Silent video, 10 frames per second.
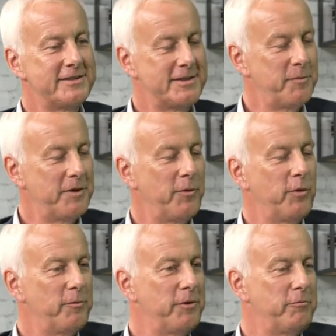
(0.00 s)
someday
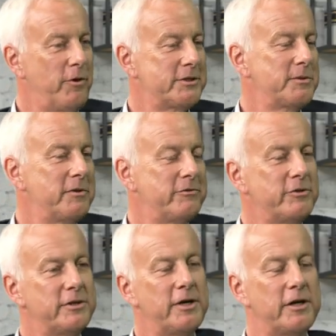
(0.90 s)
will be possible
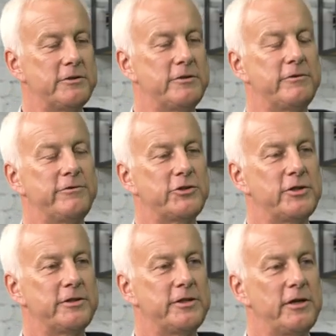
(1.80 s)
for an
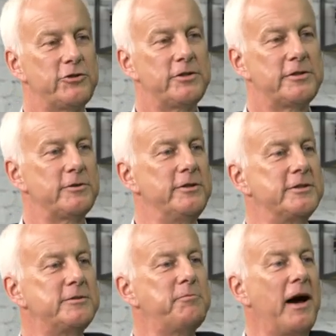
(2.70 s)
artificial intelligence to
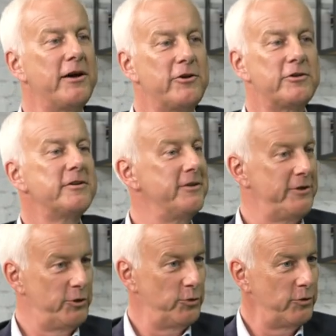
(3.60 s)
inspire
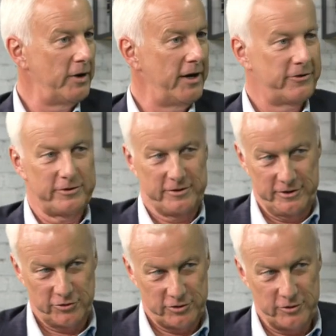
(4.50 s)
you as a
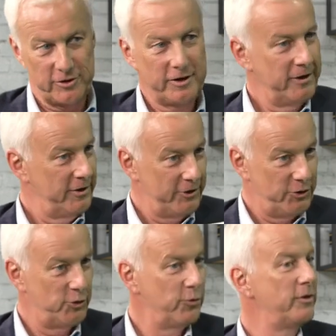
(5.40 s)
teacher, or
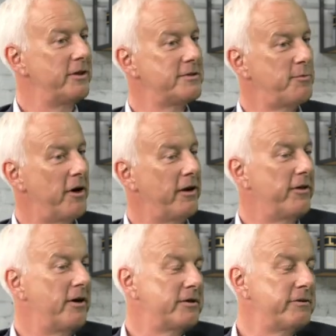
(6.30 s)
you inspire
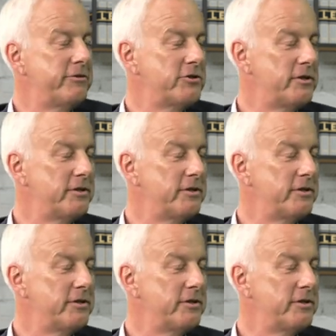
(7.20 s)
the artificial